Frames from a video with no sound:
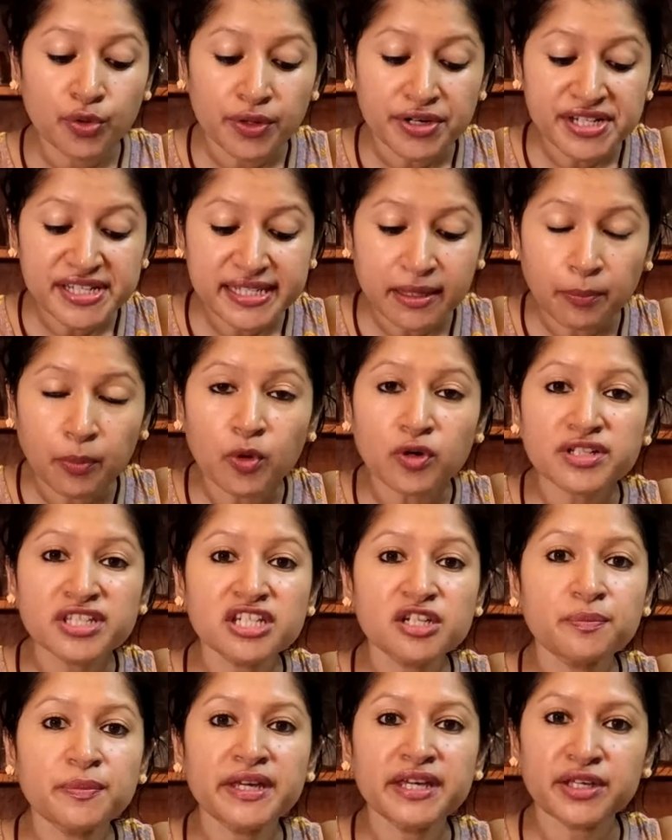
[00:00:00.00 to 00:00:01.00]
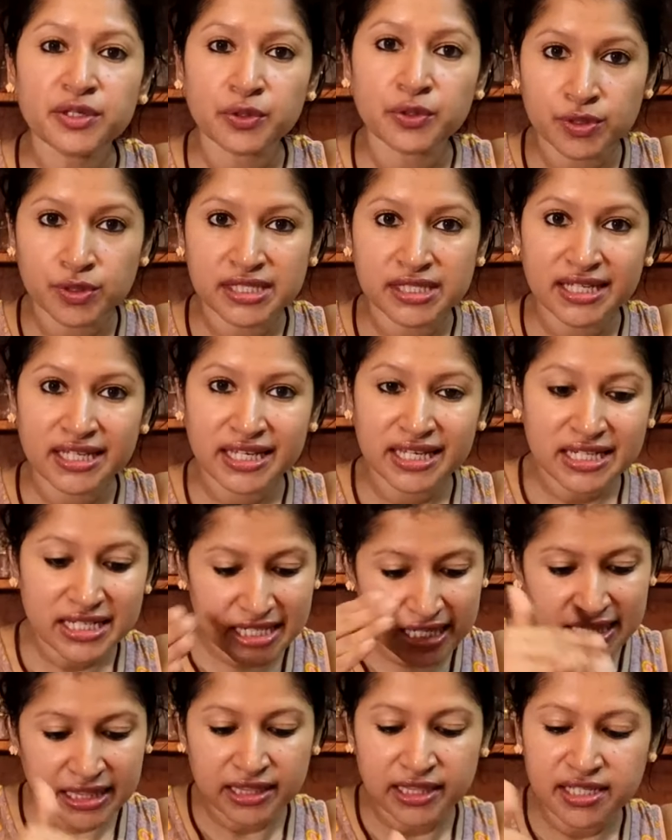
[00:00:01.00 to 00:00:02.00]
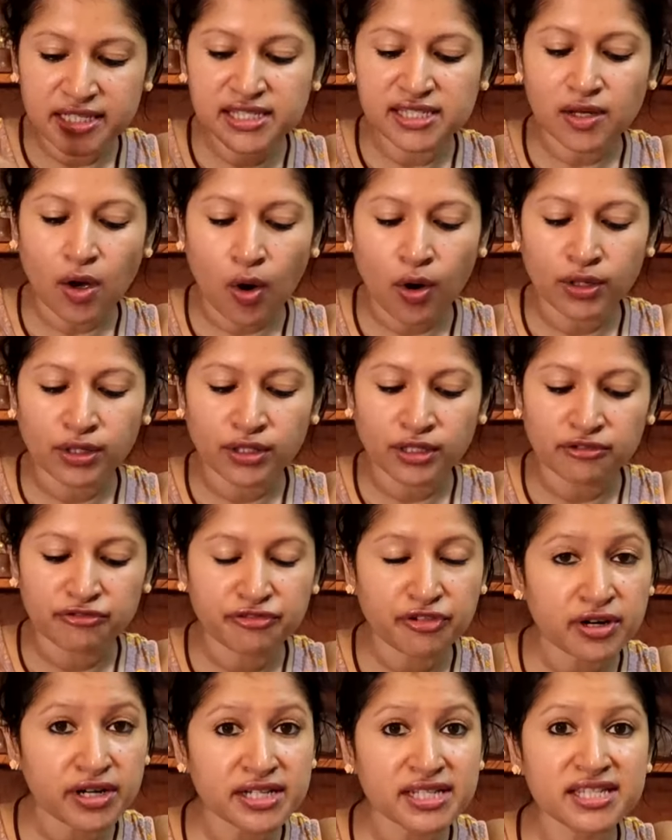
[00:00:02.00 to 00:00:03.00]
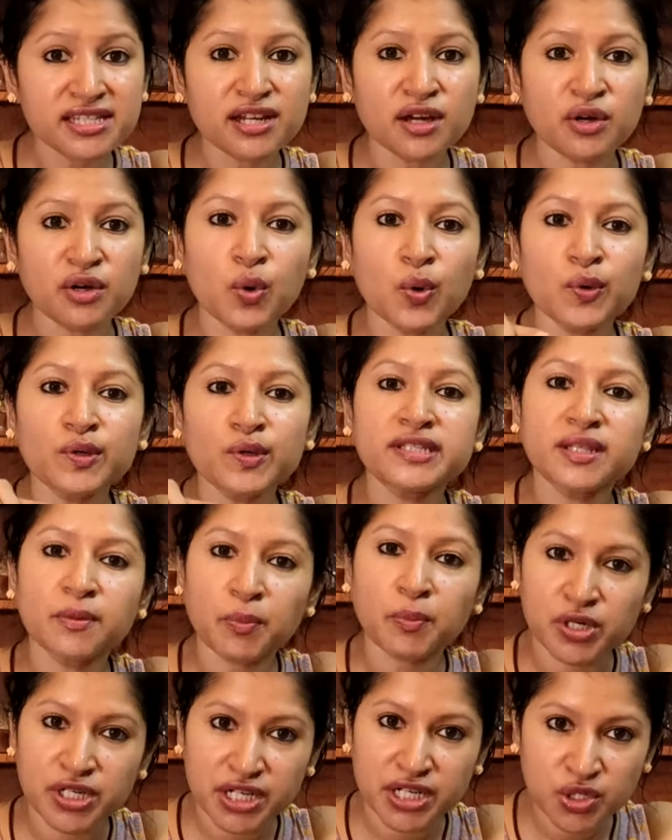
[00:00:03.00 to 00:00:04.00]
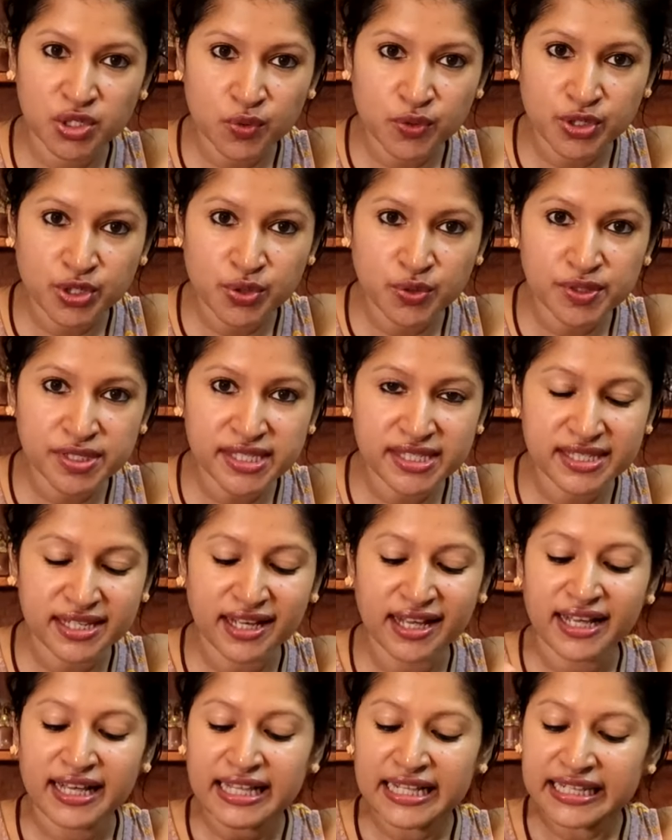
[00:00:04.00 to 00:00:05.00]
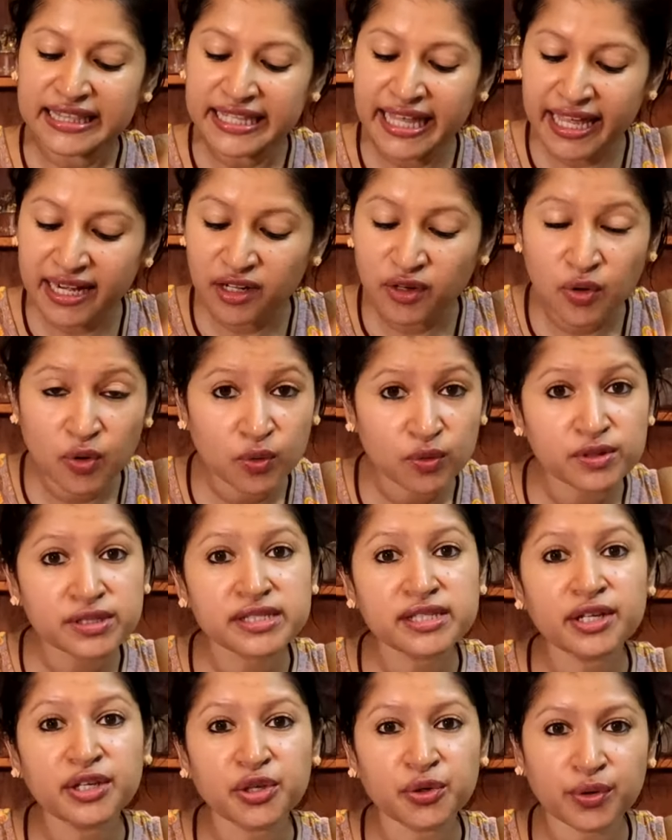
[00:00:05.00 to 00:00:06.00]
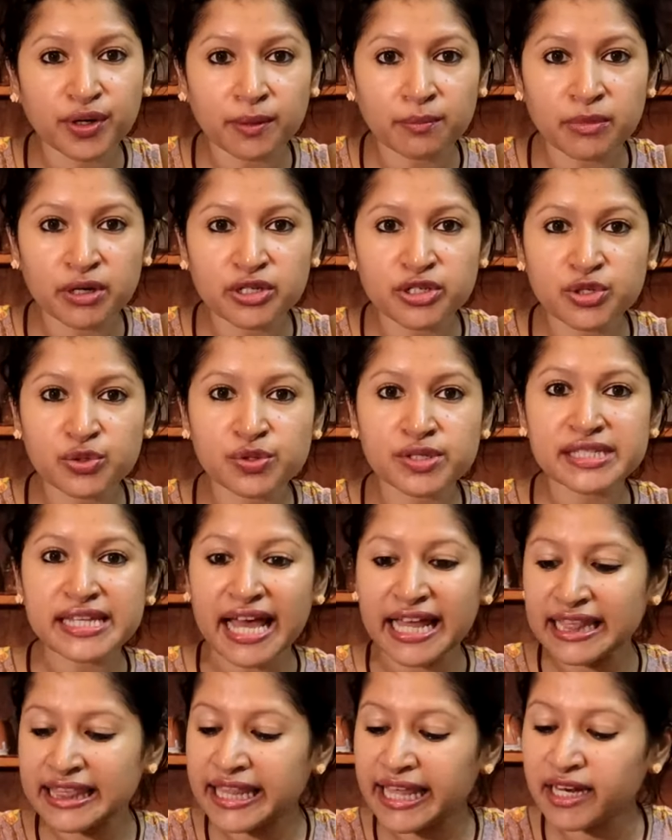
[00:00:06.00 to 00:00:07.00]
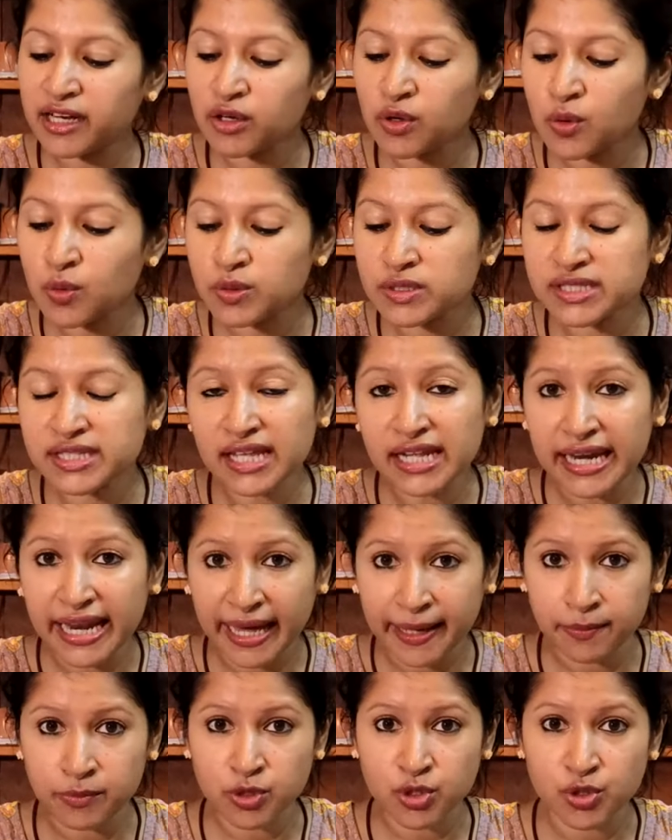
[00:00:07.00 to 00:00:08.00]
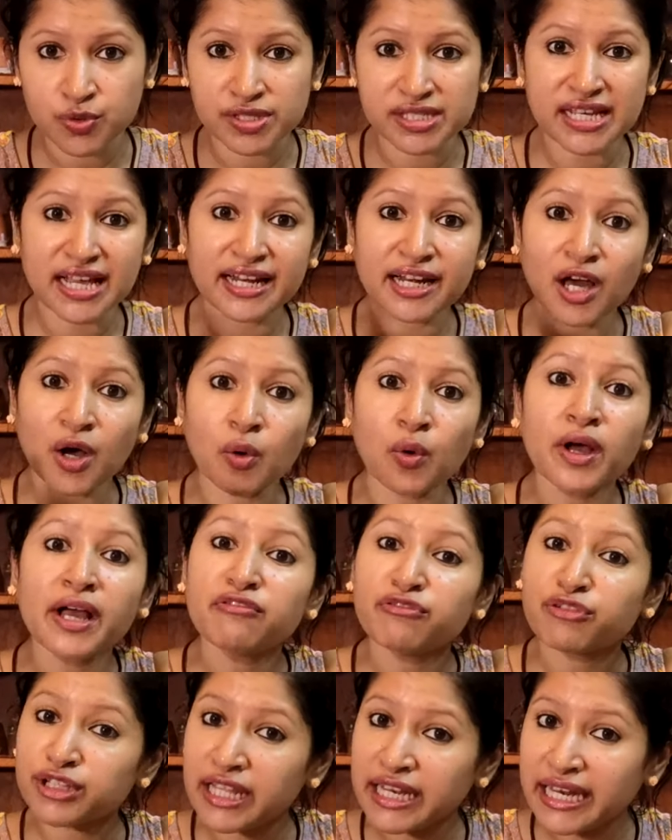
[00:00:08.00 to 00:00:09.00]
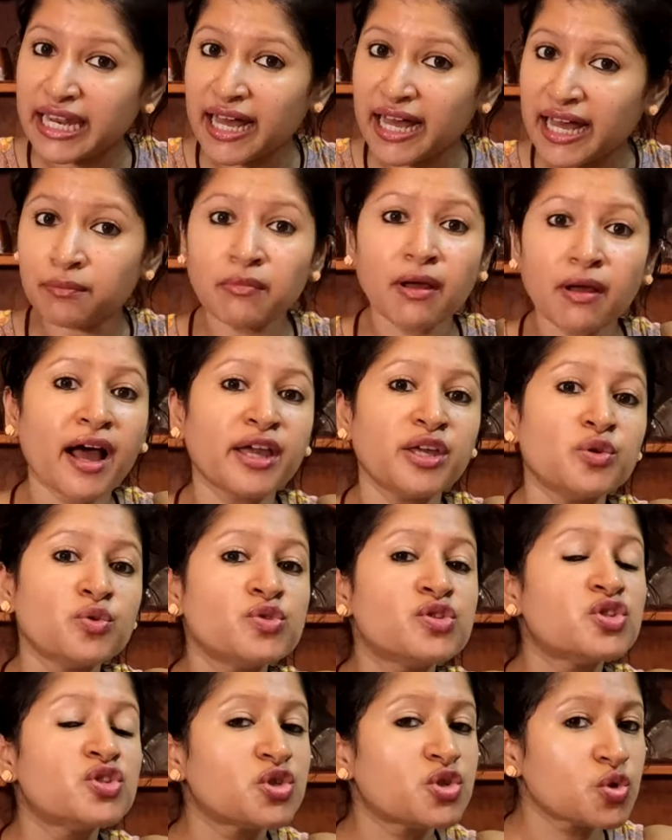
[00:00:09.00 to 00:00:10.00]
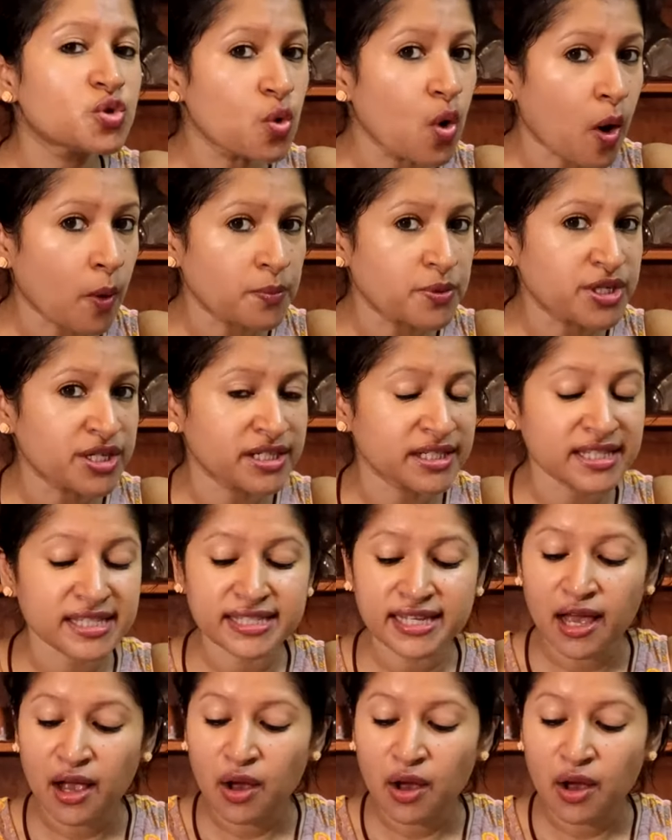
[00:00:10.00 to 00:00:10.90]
Supposed to be using it in this order. First goes the potato juice, then goes the cucumber juice, and then goes the lime juice. Now for the lime, I used two options.